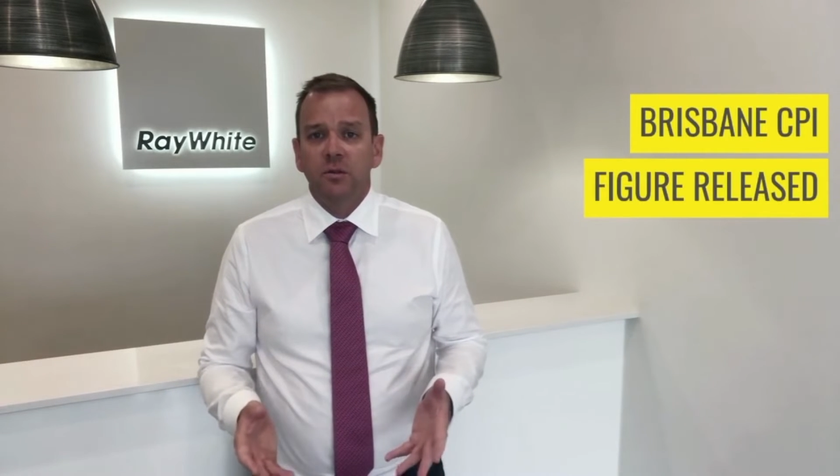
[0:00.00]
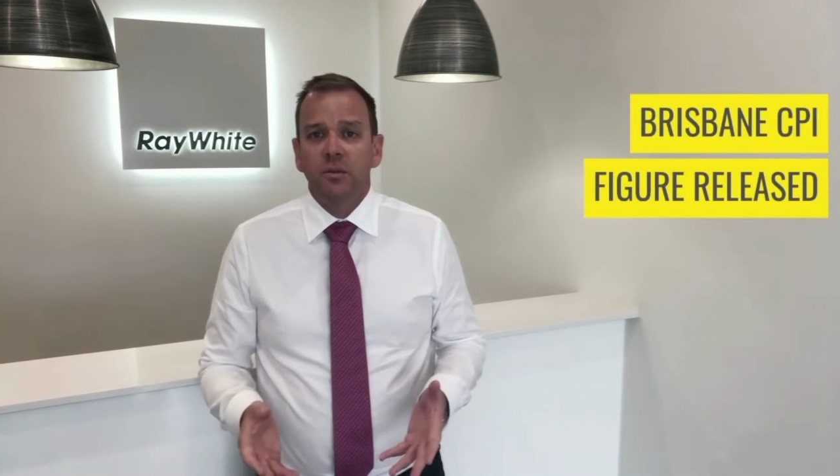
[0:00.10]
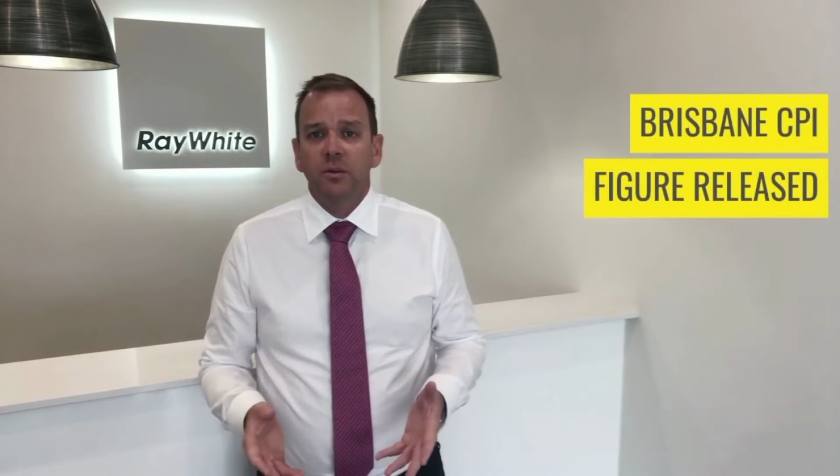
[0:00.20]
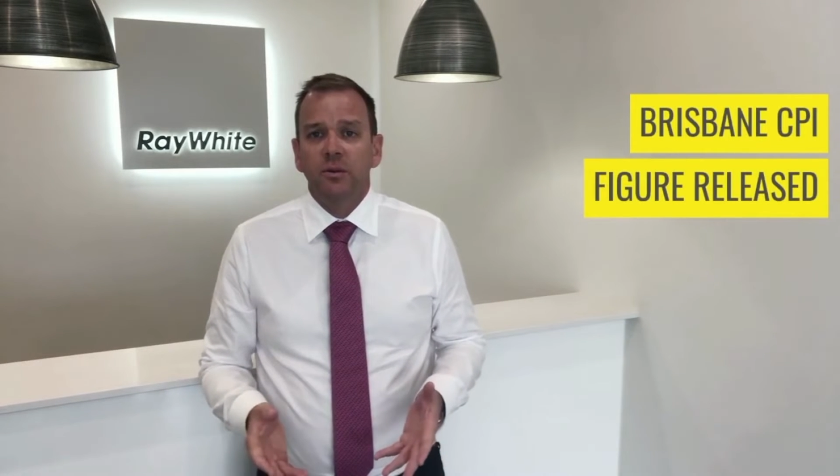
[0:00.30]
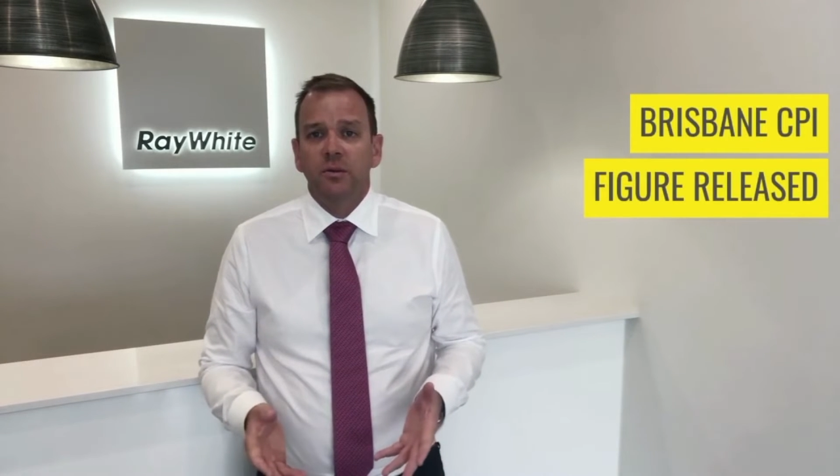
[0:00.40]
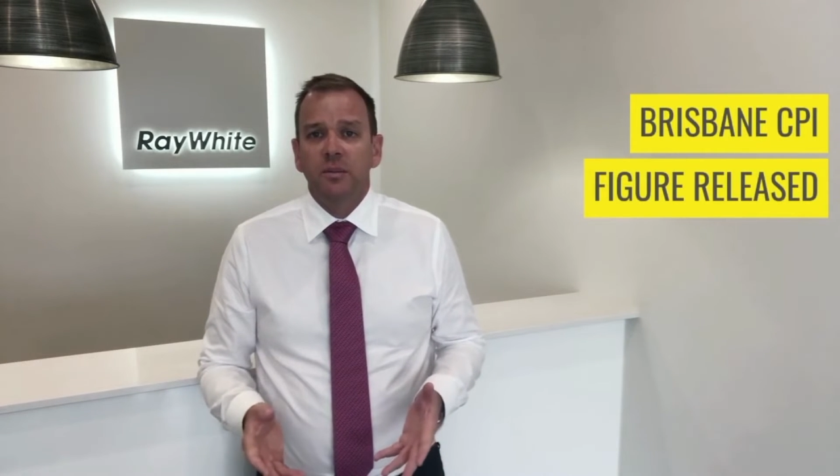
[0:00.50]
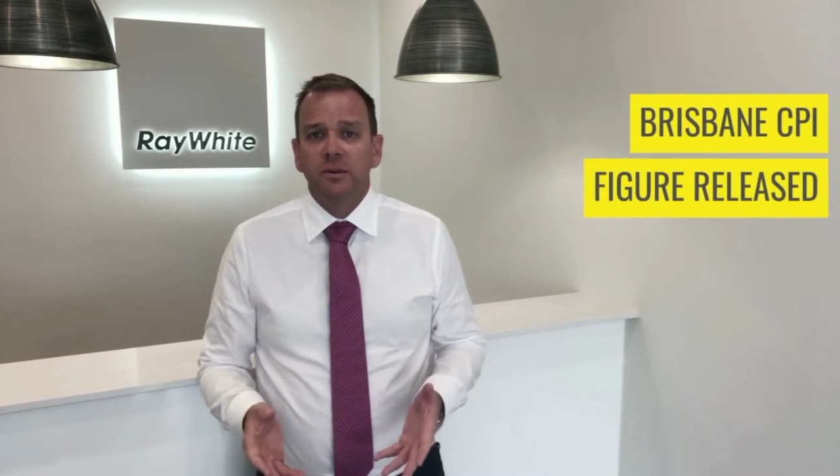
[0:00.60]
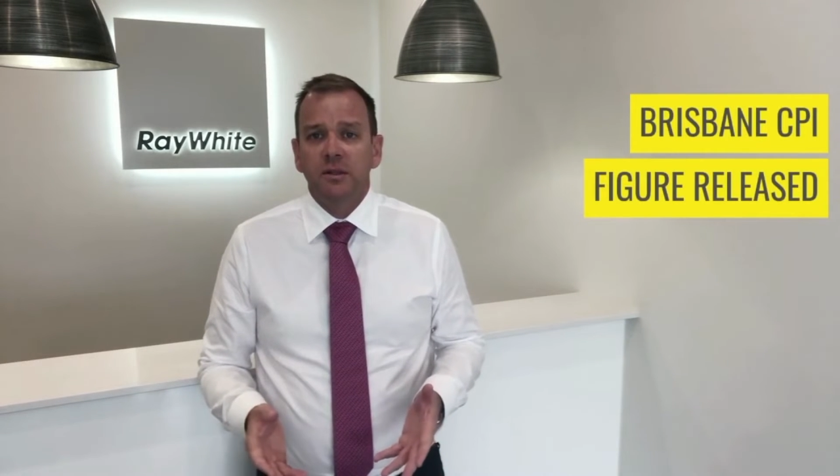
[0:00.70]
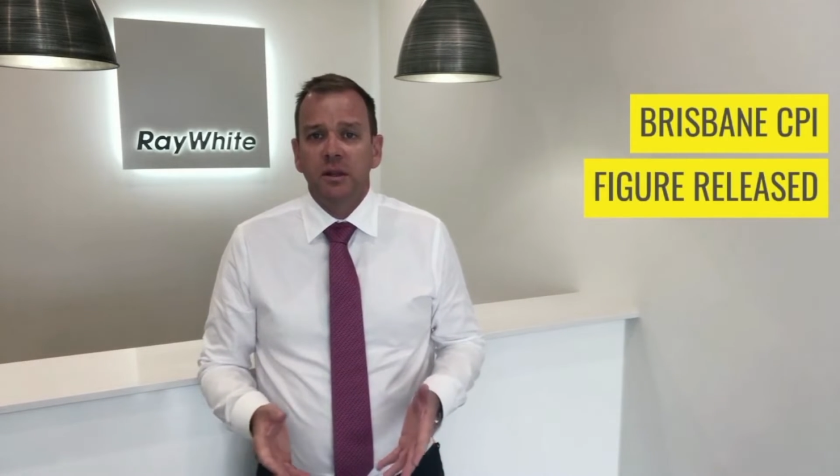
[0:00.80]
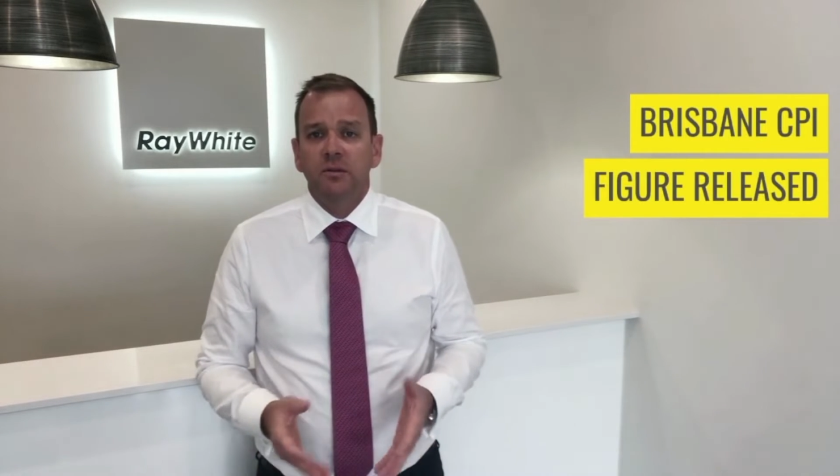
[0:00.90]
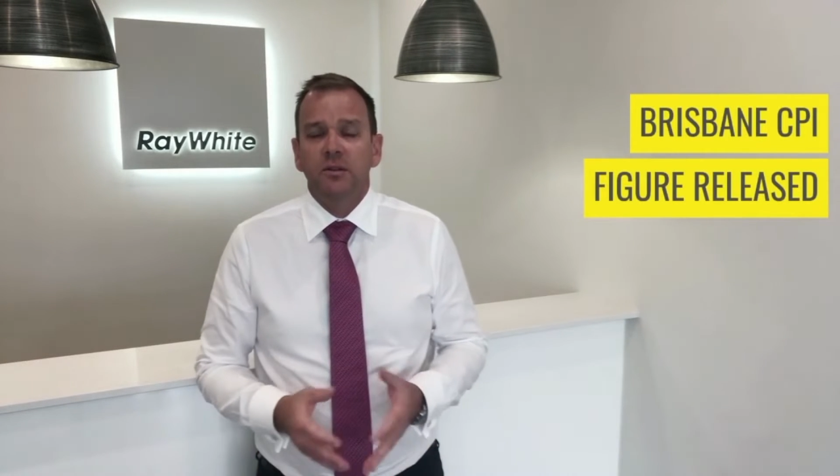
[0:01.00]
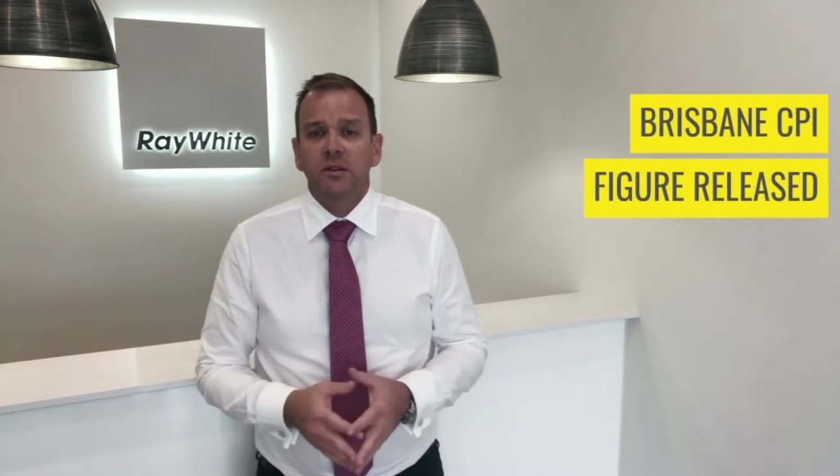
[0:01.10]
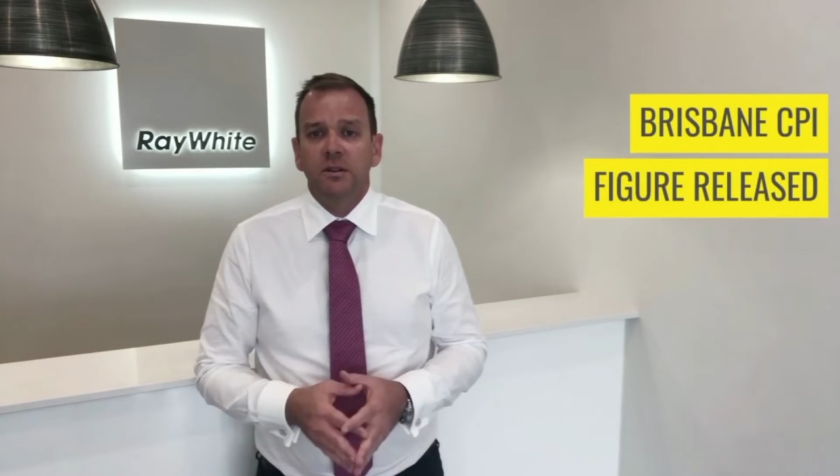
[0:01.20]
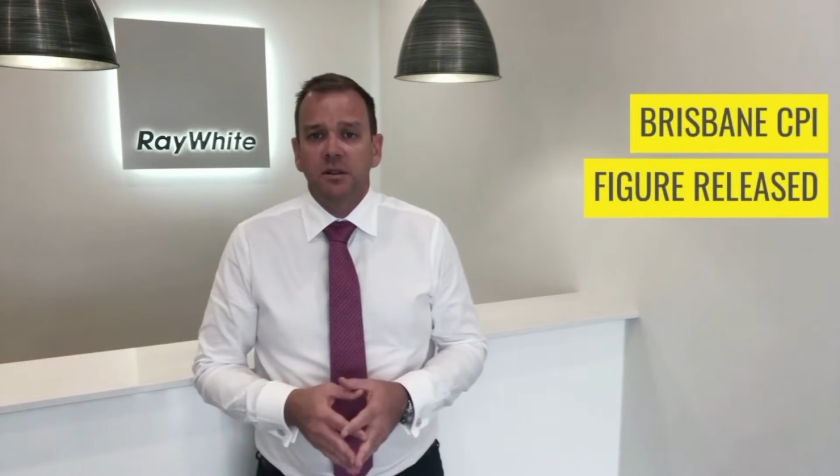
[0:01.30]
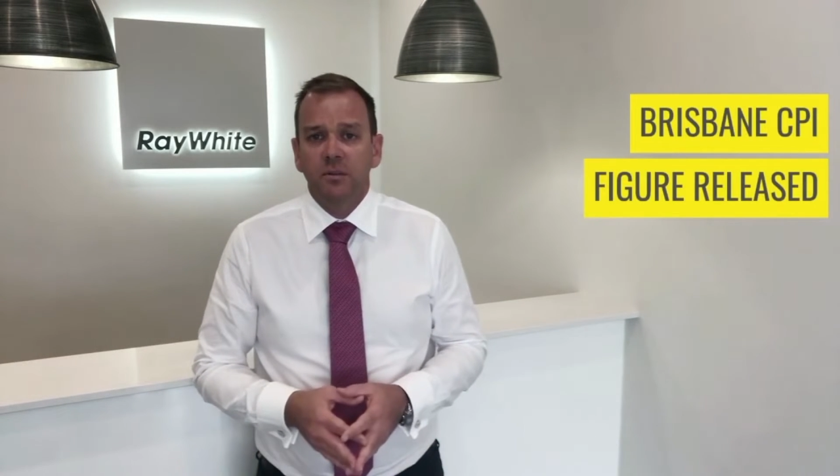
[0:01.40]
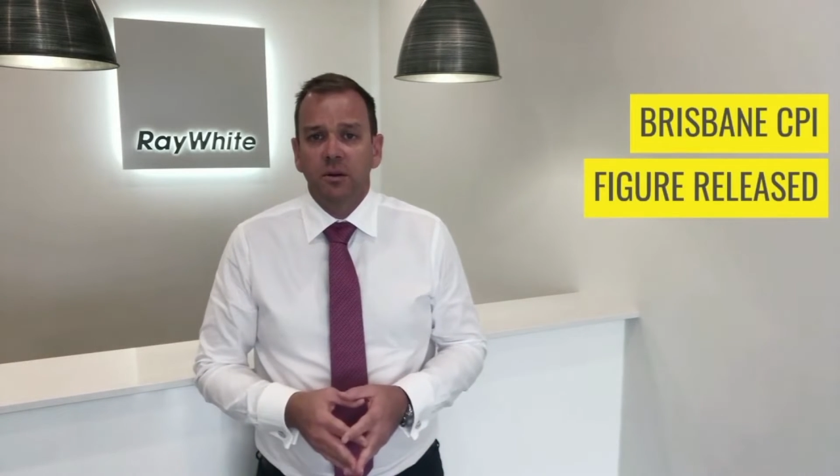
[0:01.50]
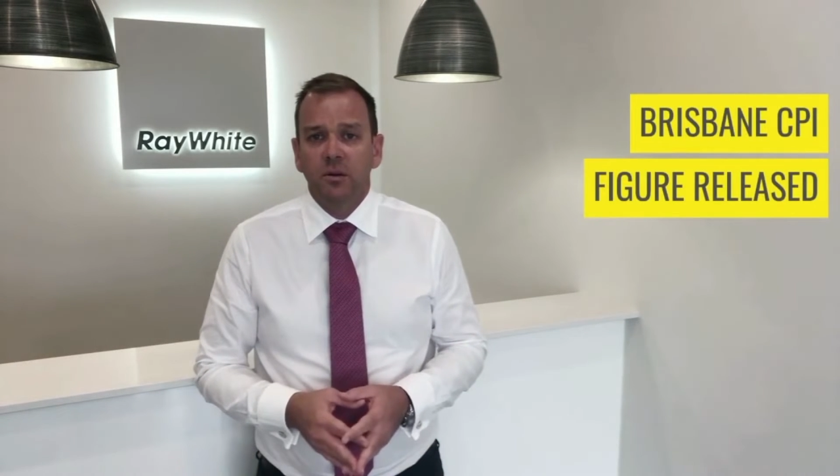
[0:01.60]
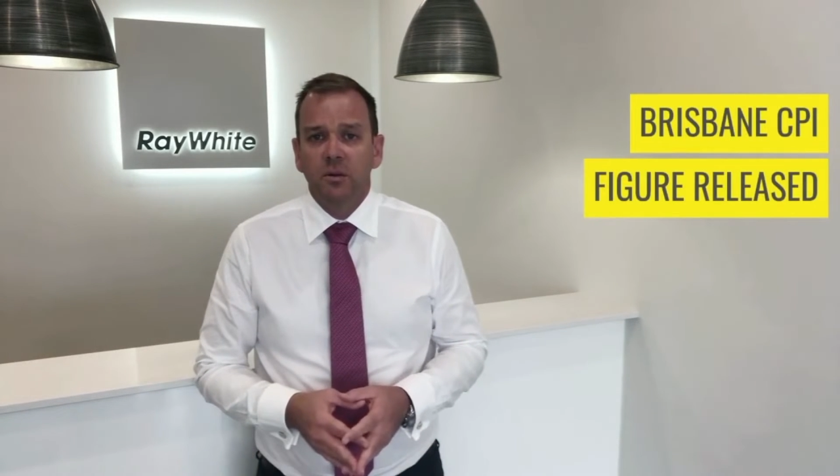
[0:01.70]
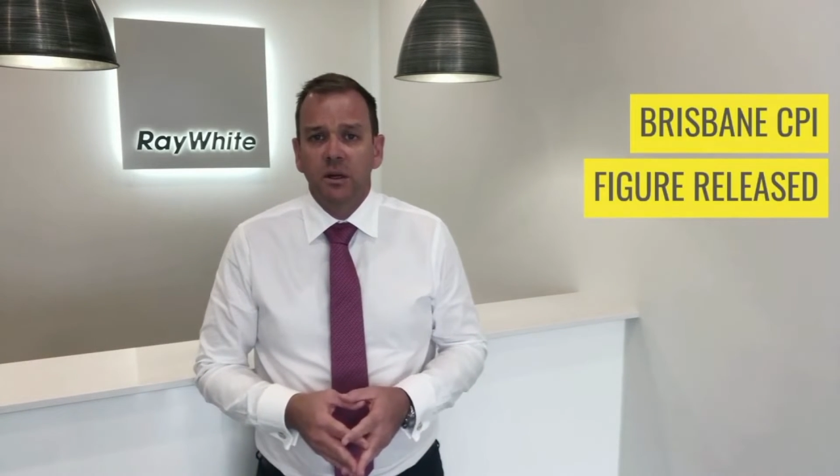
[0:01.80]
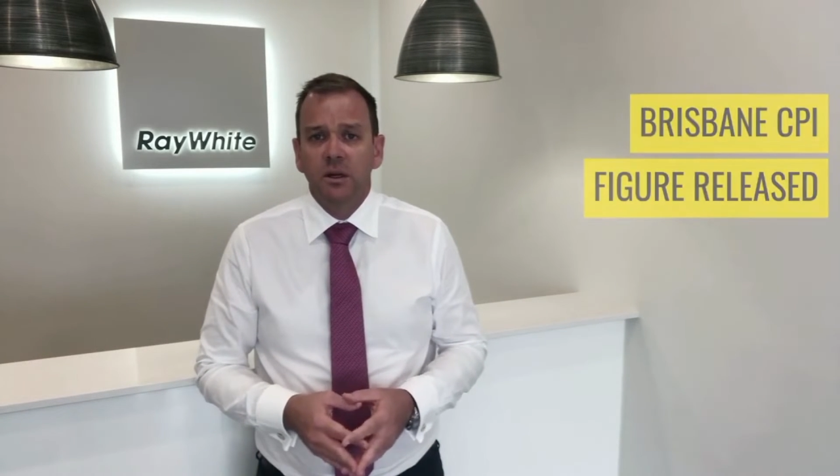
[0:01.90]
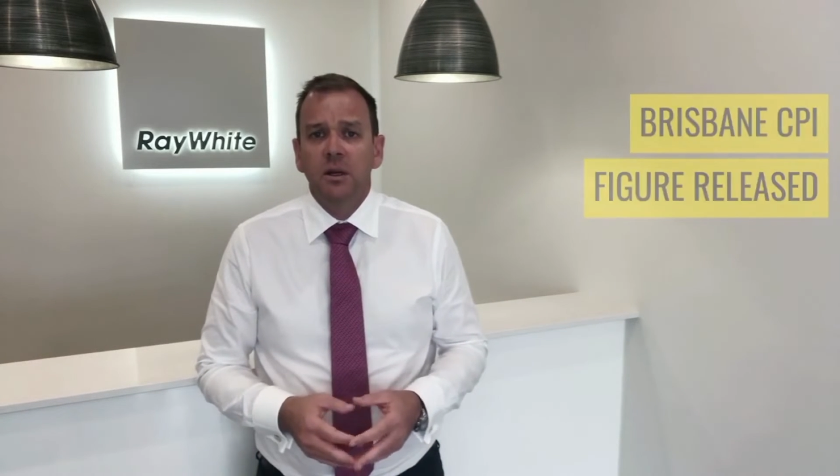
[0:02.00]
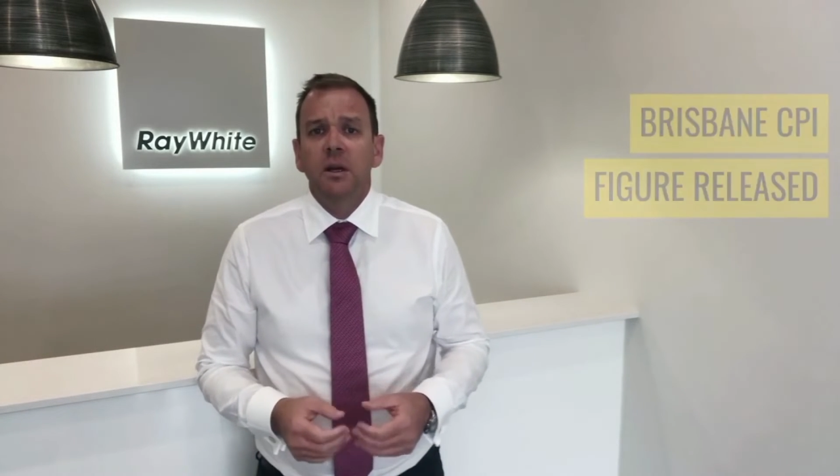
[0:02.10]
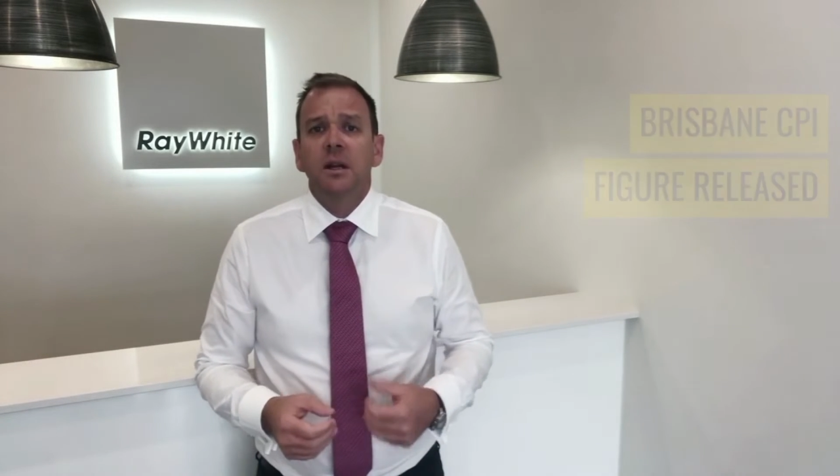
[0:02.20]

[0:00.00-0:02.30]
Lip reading: 4.3% for the December quarter,